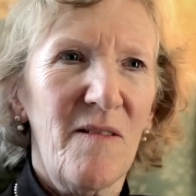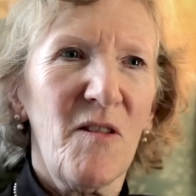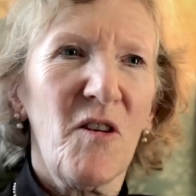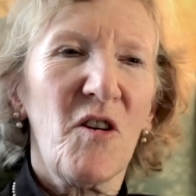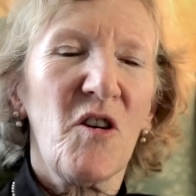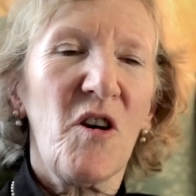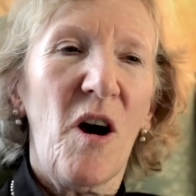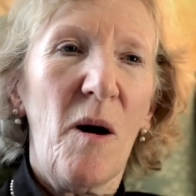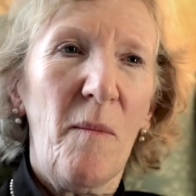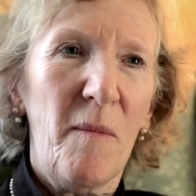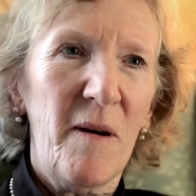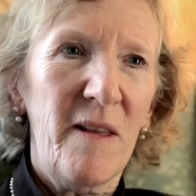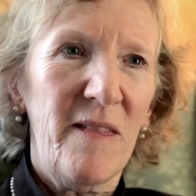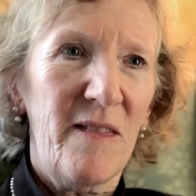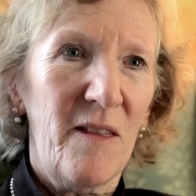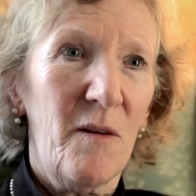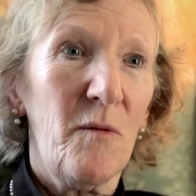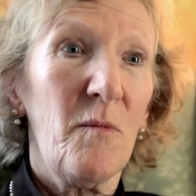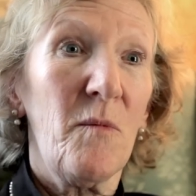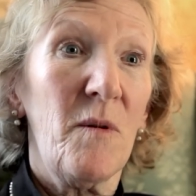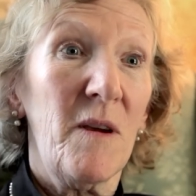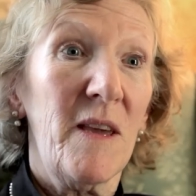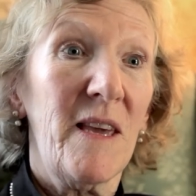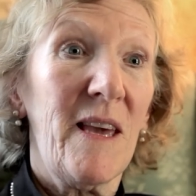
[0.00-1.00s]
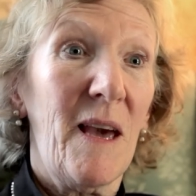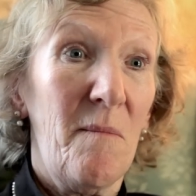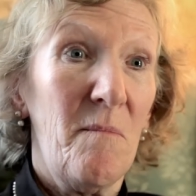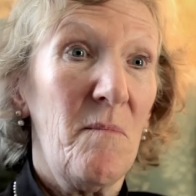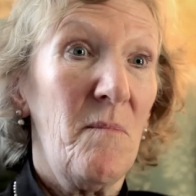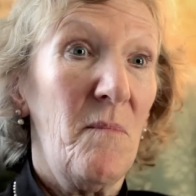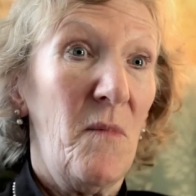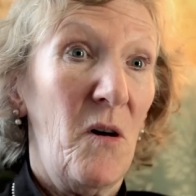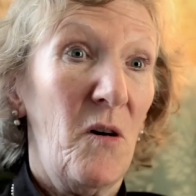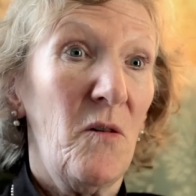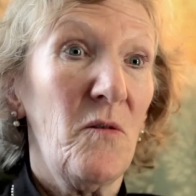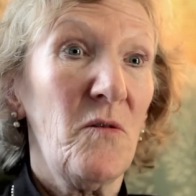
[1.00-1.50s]
The comment that we get
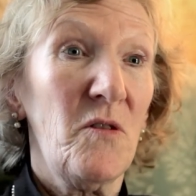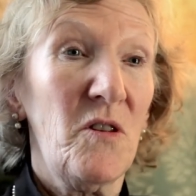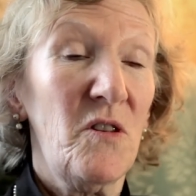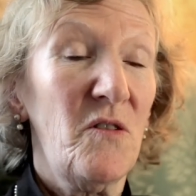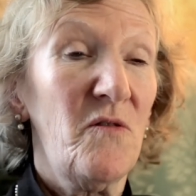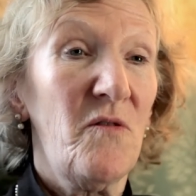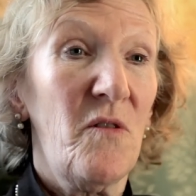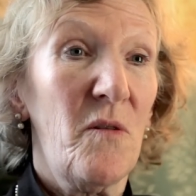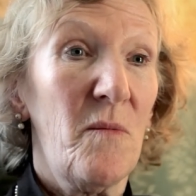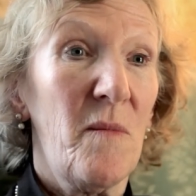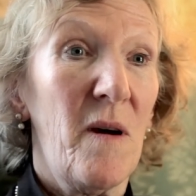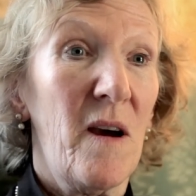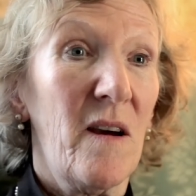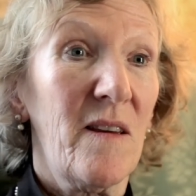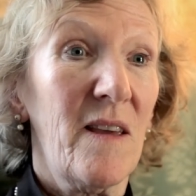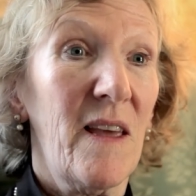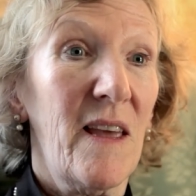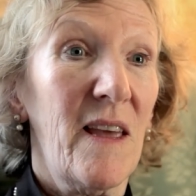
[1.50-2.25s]
most from our